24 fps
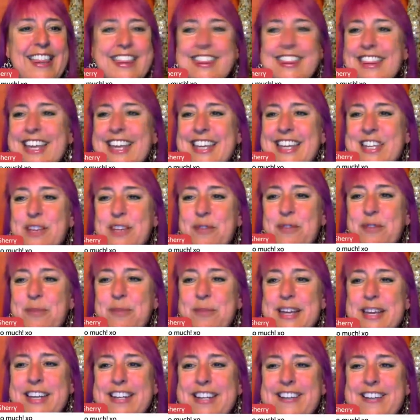Thank you for
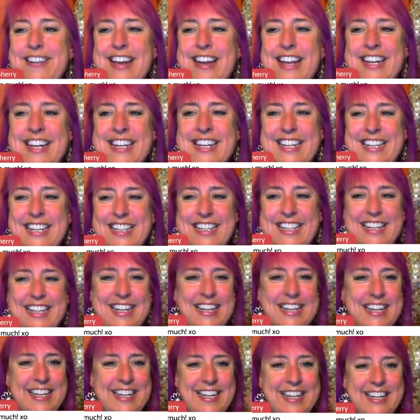being here, honey.
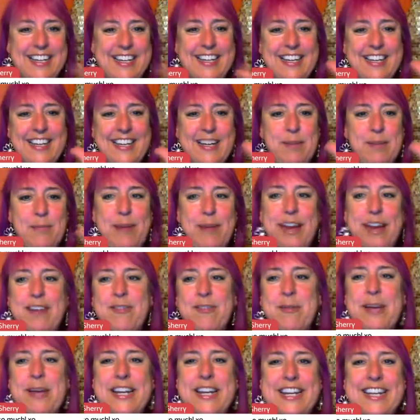Bye,
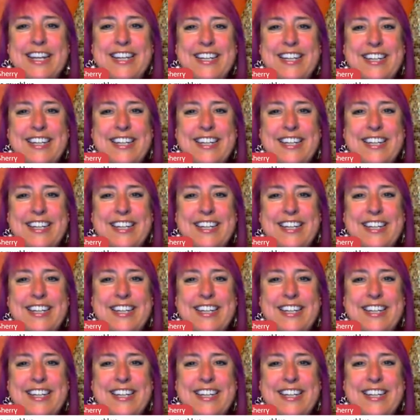everybody.